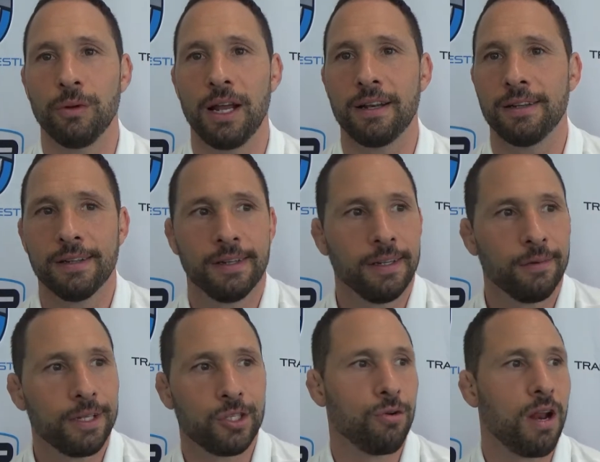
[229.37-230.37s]
We had
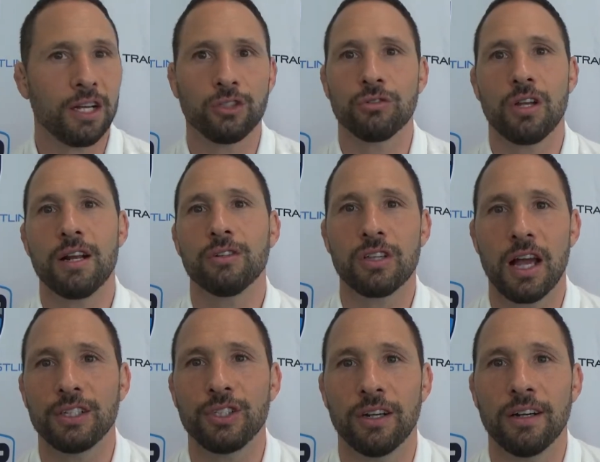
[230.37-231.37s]
2 national titles
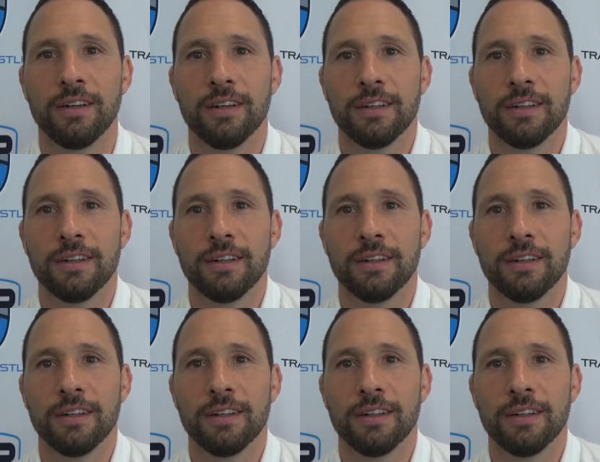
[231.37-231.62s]
last year.